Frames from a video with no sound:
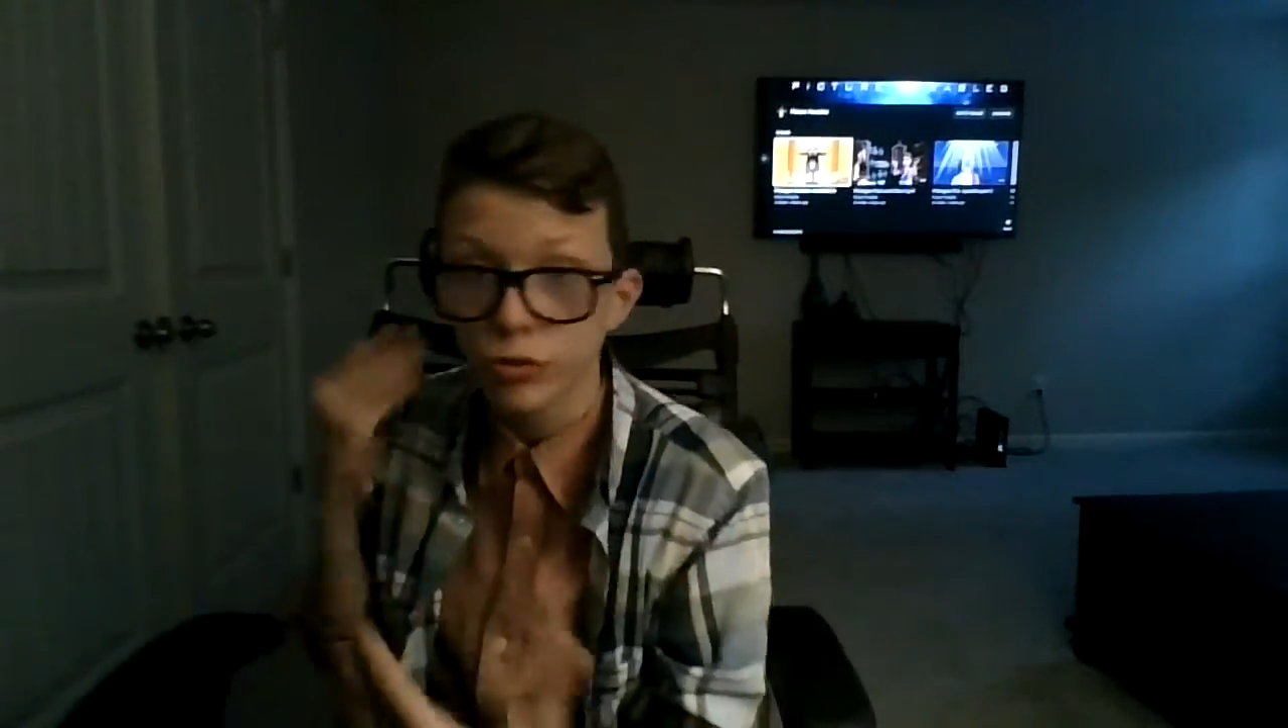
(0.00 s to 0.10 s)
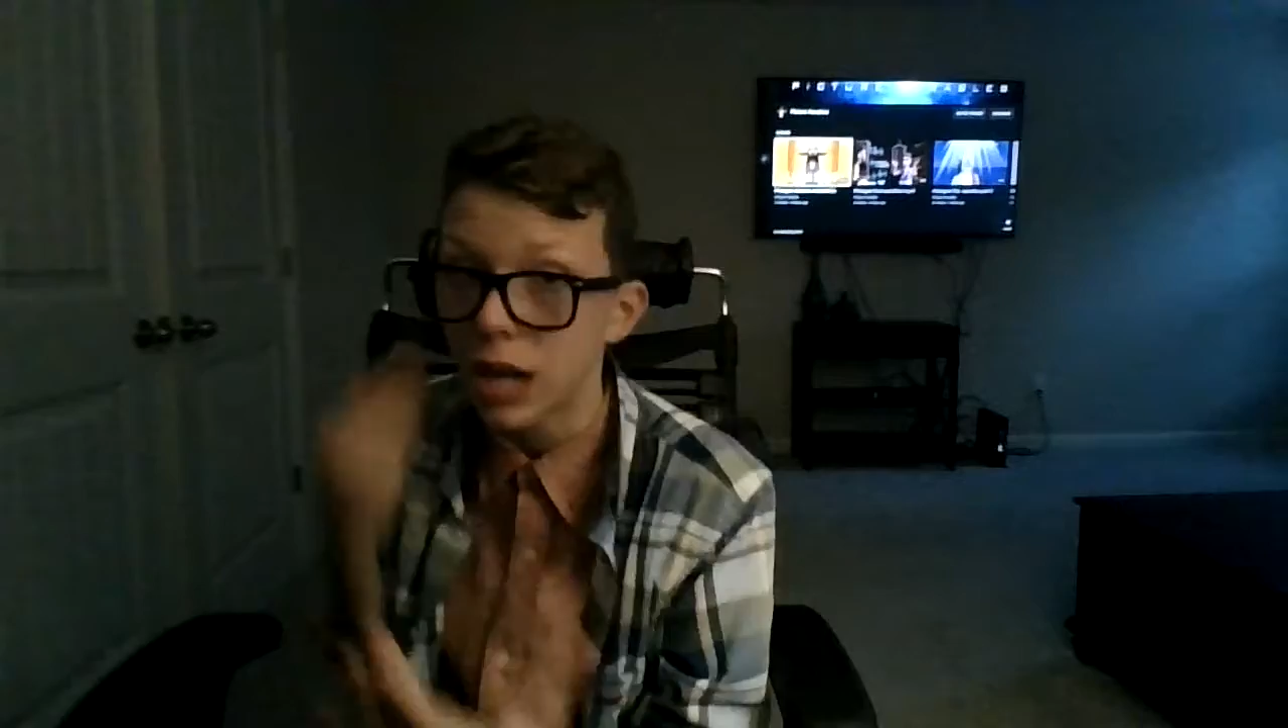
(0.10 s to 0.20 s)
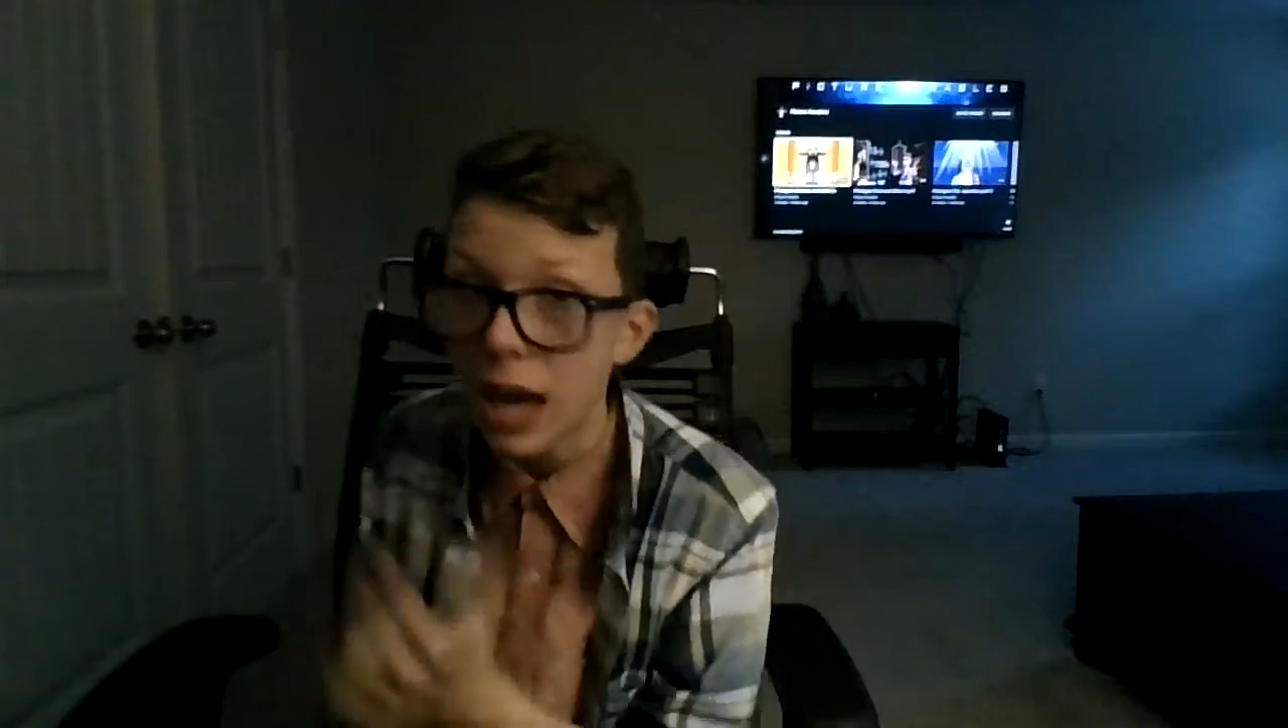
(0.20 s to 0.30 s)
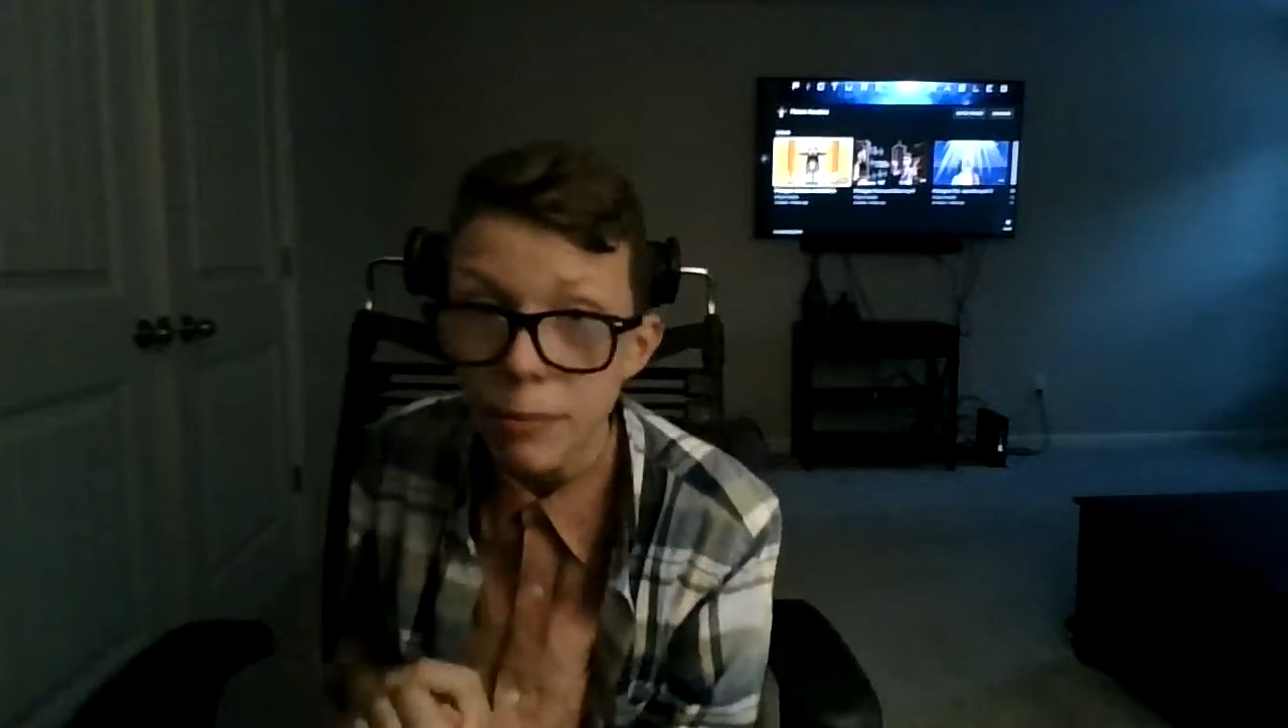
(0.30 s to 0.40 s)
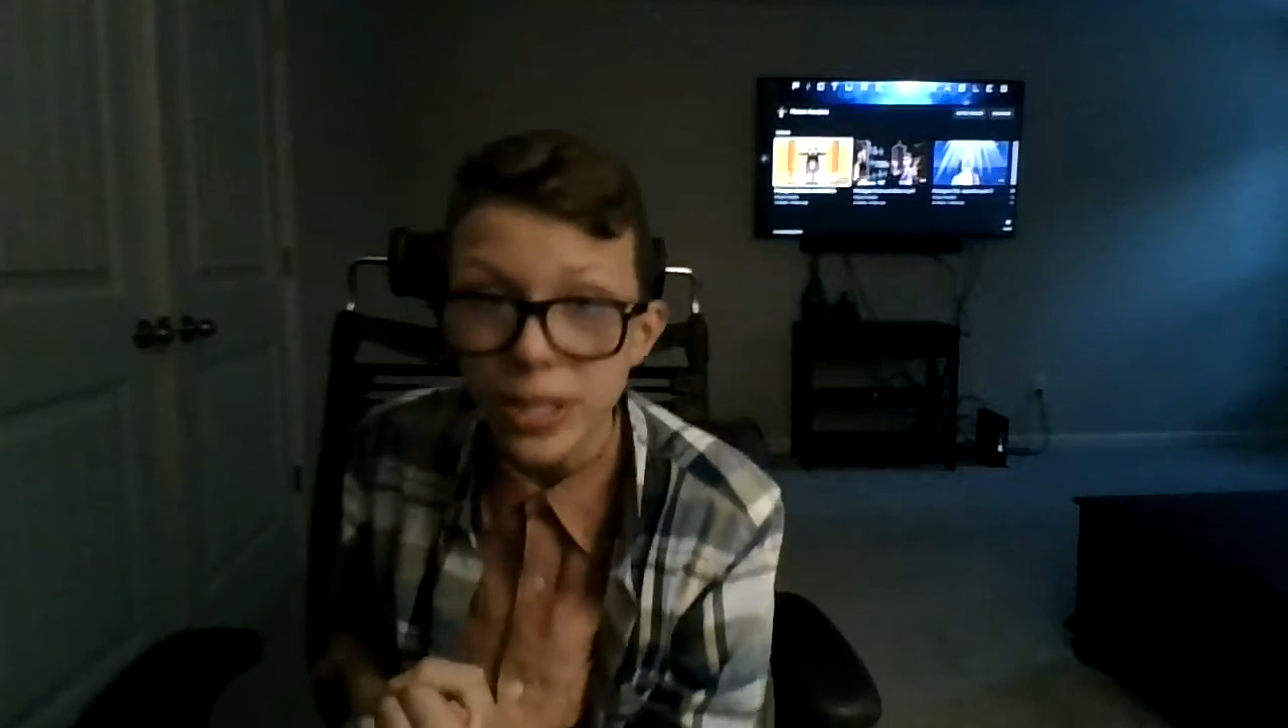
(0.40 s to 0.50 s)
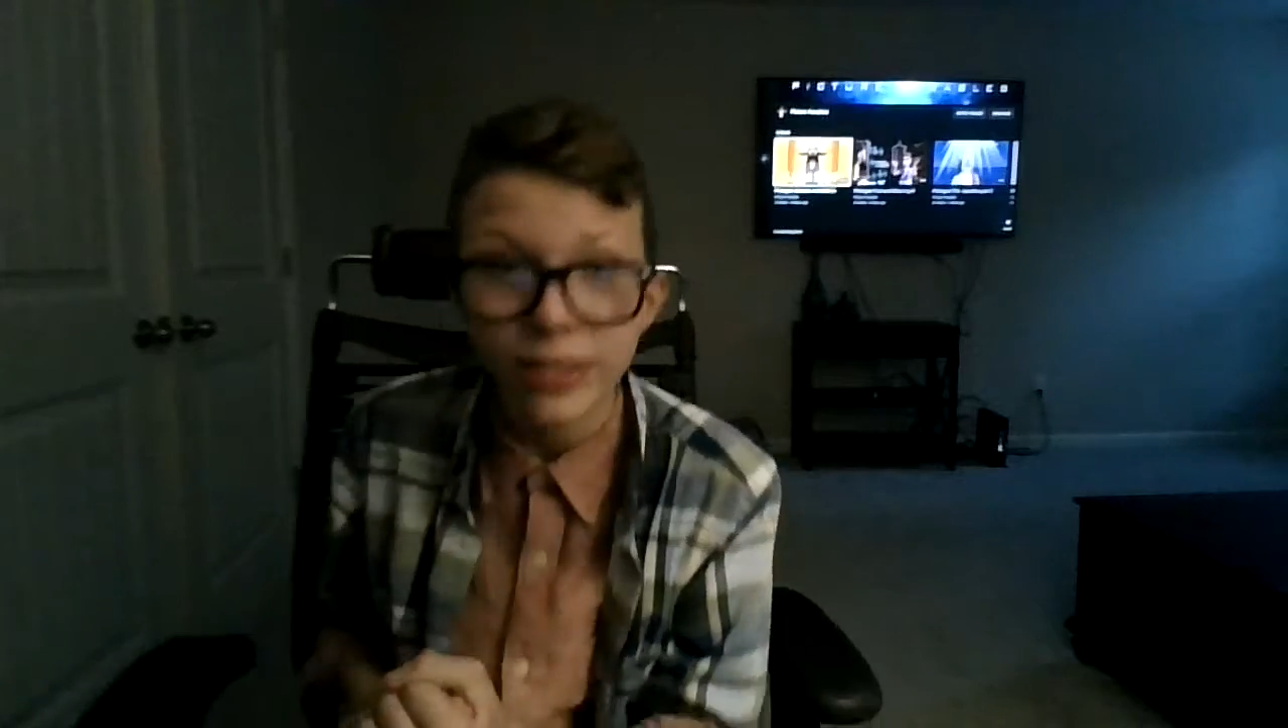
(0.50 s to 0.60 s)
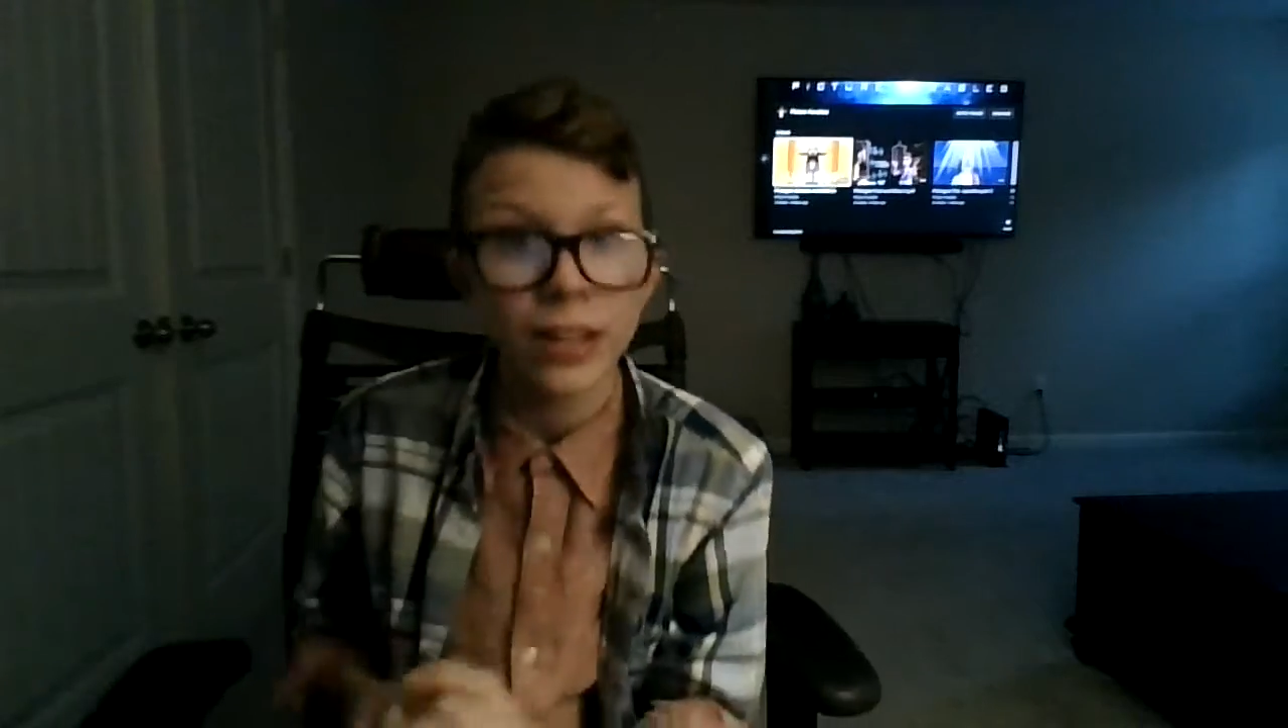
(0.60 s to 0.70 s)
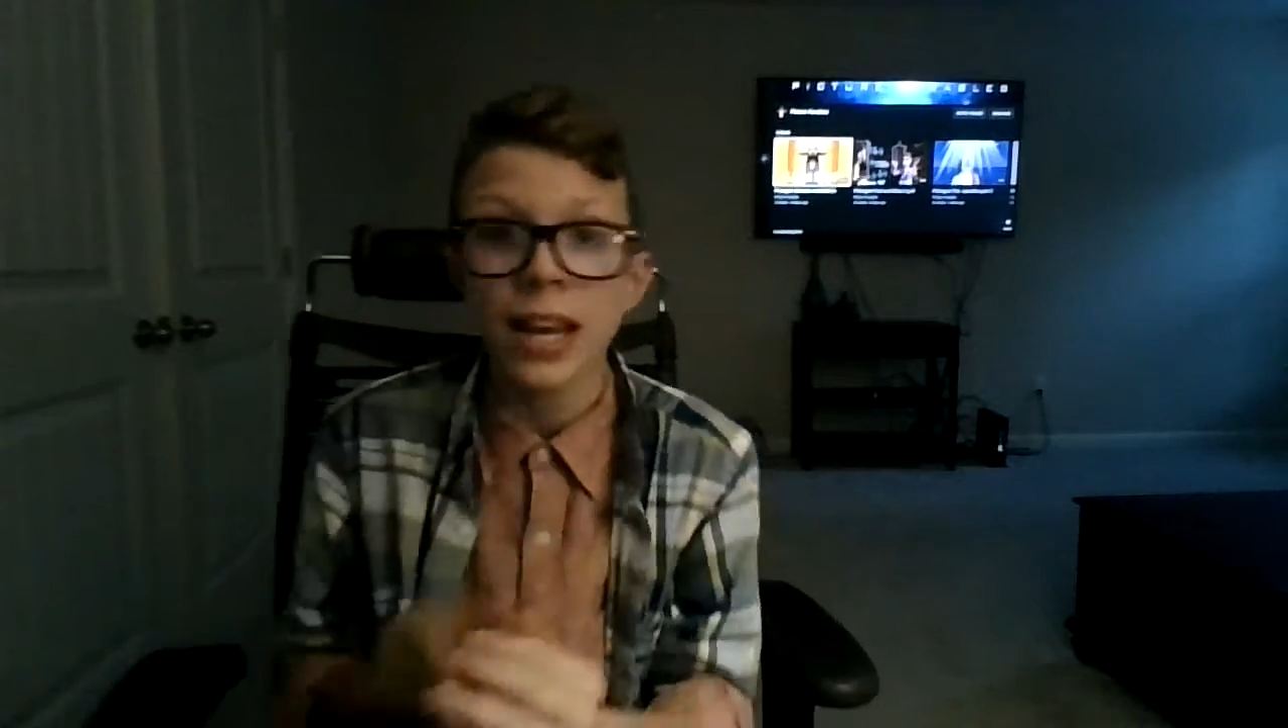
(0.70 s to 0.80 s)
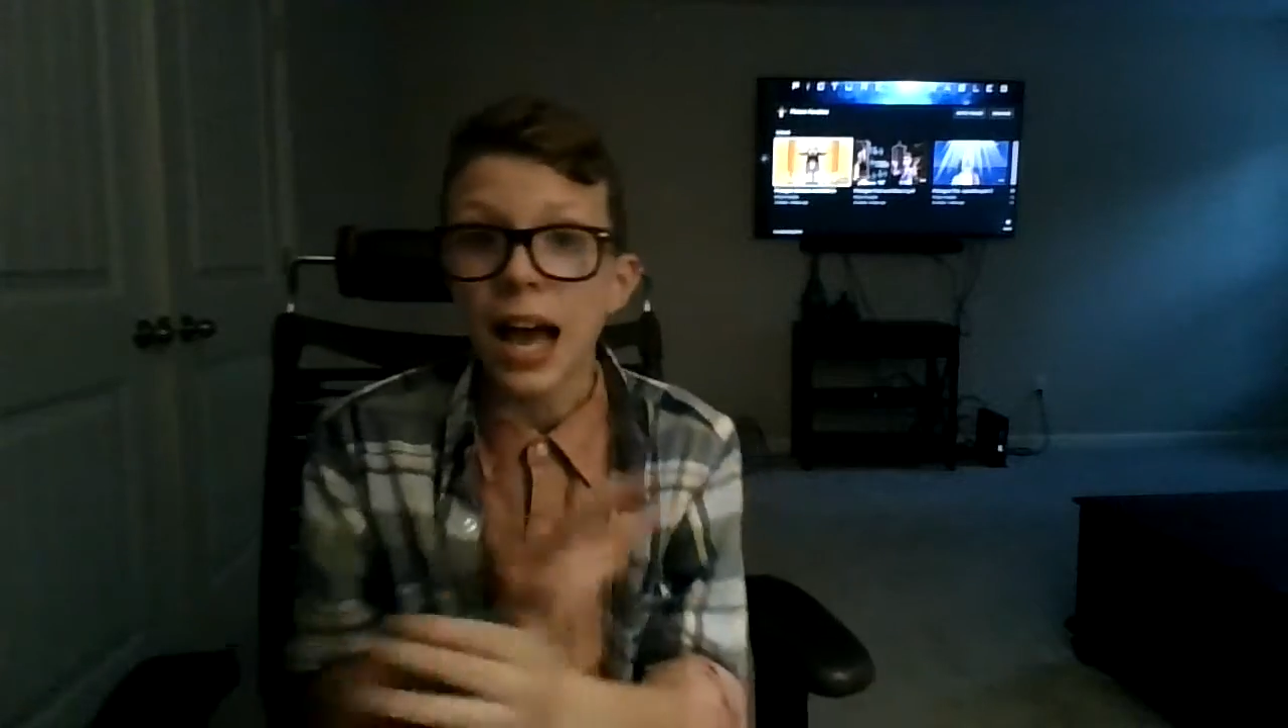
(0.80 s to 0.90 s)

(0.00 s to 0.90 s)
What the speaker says: comment.